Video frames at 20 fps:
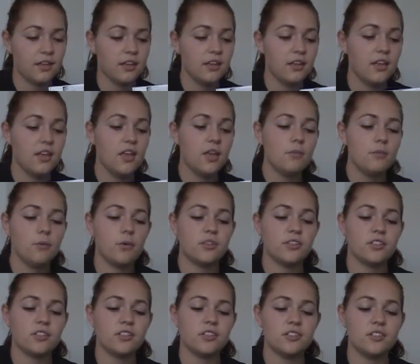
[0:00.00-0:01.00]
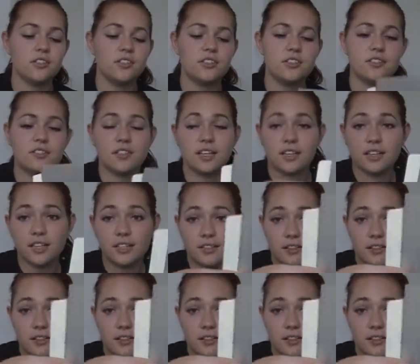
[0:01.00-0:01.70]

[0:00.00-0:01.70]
But what you're going to do is stick this